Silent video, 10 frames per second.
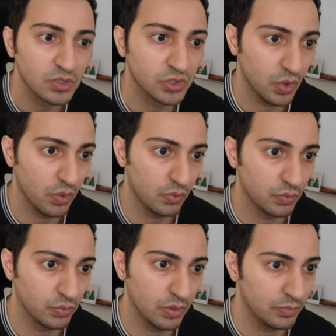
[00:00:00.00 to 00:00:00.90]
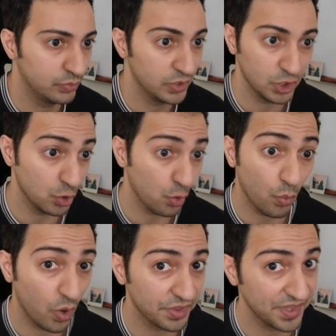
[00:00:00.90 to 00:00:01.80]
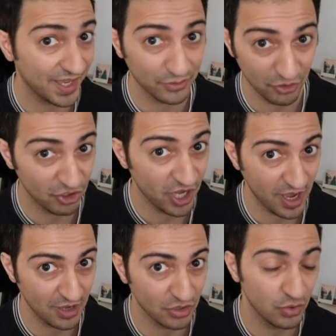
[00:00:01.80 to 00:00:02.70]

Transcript: So we, you don't want that to change.